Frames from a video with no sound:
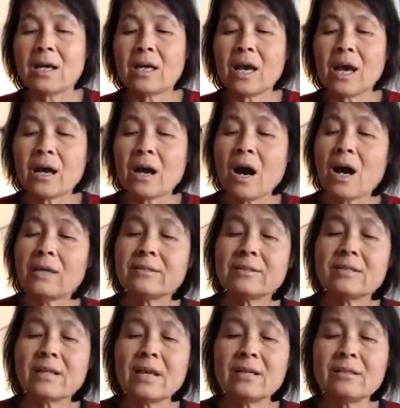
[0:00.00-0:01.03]
God
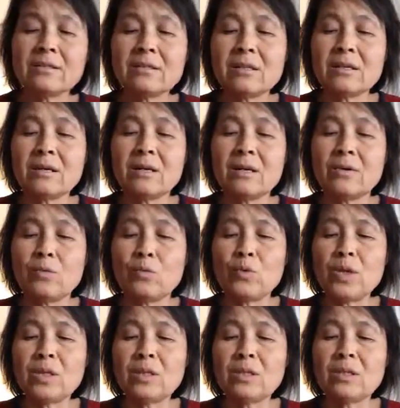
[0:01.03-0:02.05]
sent uh,
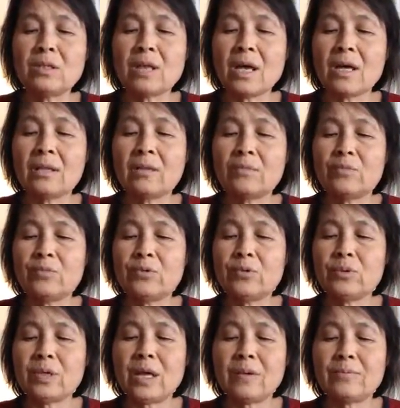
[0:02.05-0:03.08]
wind then
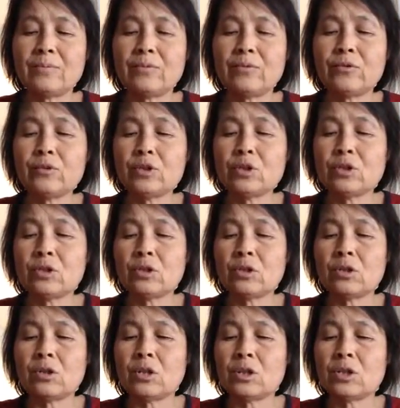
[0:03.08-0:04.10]
that pushed
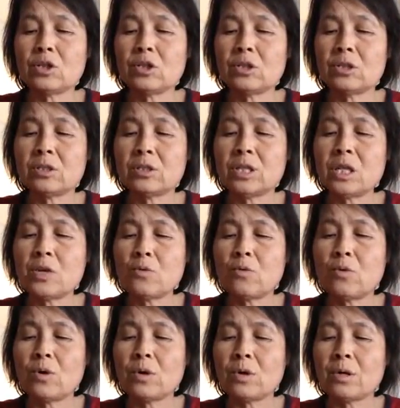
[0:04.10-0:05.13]
the sea
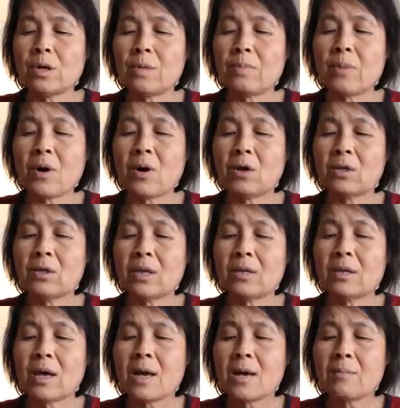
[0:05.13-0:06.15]
water apart
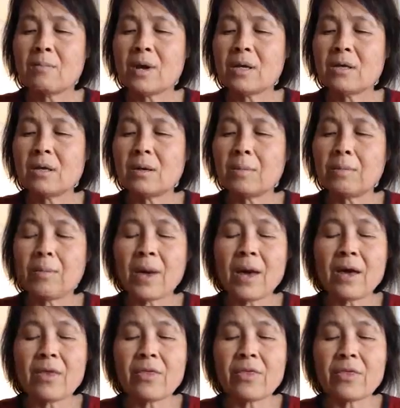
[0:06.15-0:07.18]
and made the
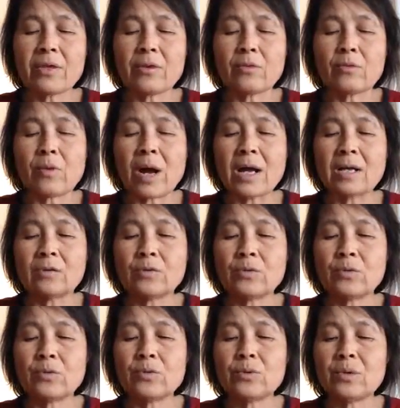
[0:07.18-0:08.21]
path rise
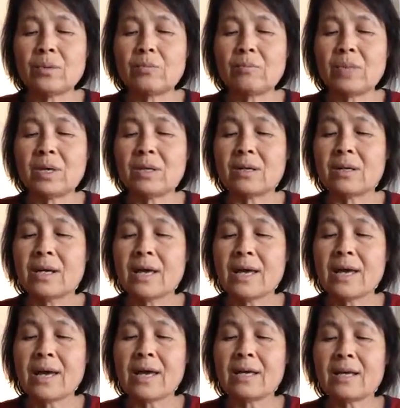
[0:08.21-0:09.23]
through the middle.
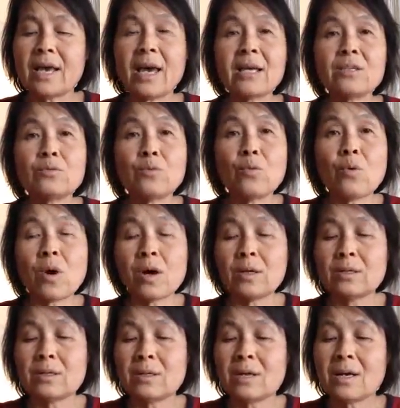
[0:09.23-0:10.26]
And guess
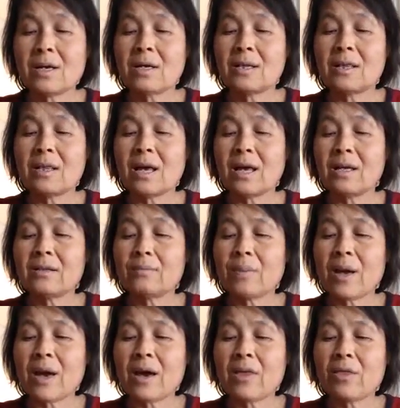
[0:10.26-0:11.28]
what? That
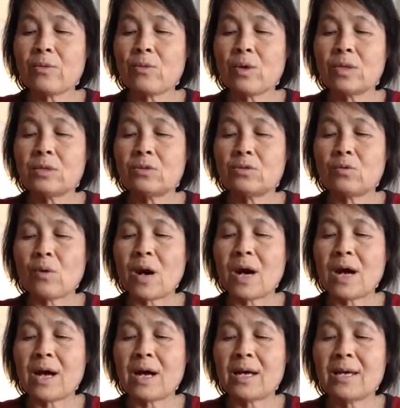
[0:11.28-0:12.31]
path was
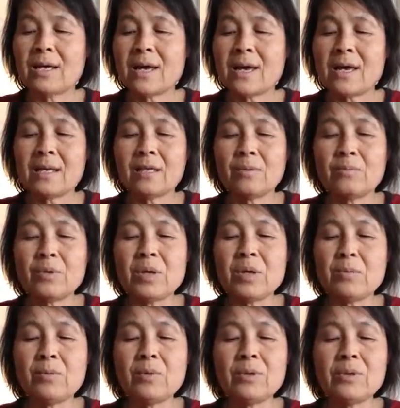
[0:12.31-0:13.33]
dry. The
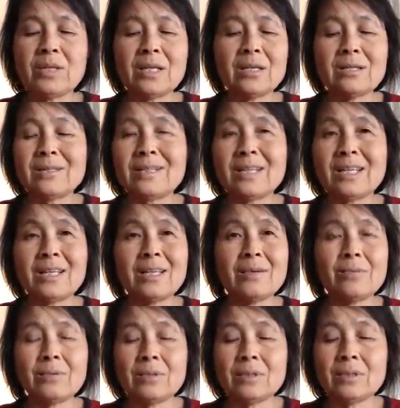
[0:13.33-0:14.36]
people didn't
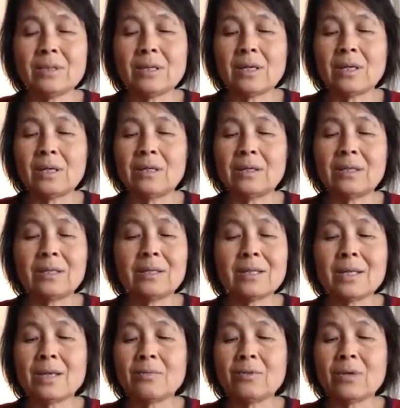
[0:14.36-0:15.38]
even uh,
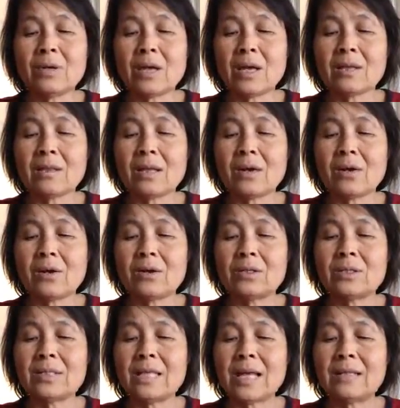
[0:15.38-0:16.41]
didn't even get
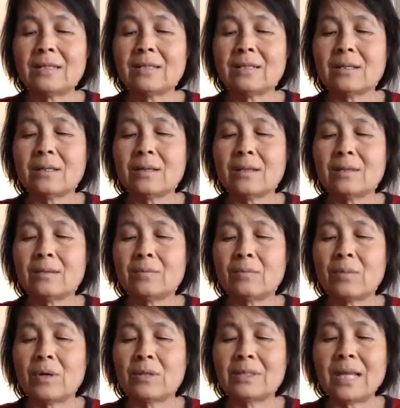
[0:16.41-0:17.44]
their sandals
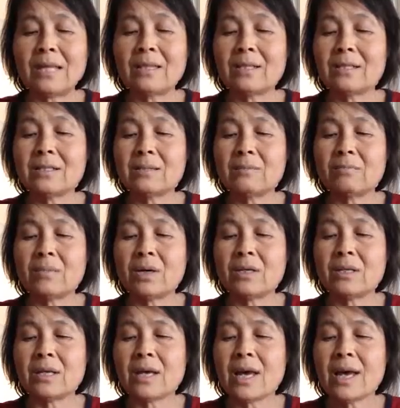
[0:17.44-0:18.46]
sandals
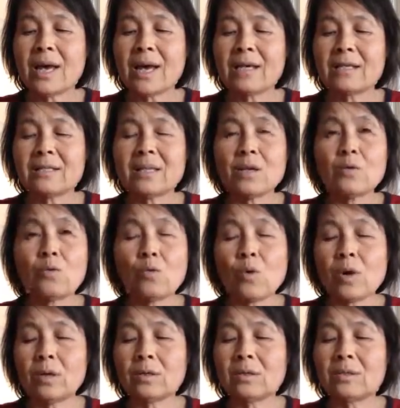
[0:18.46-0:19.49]
muddy as they
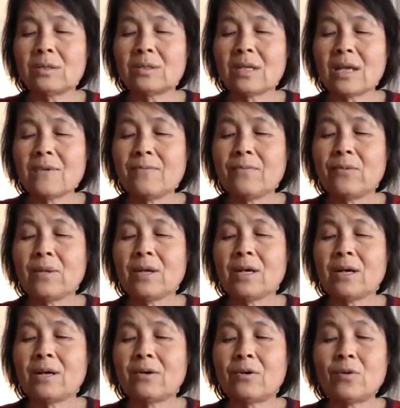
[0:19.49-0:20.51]
walked
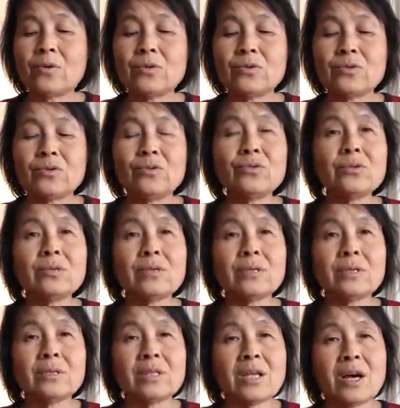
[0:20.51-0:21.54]
safely across to
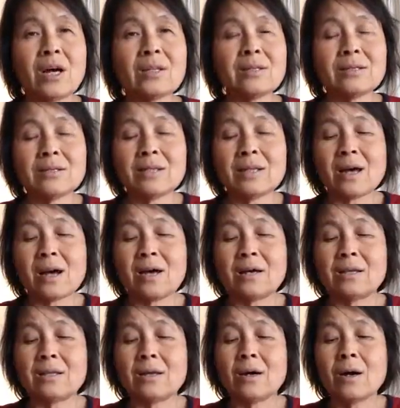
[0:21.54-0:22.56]
the, the other
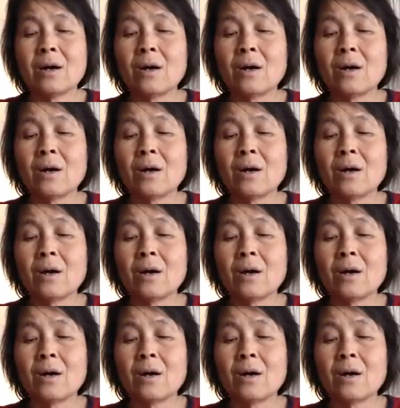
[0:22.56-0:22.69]
side.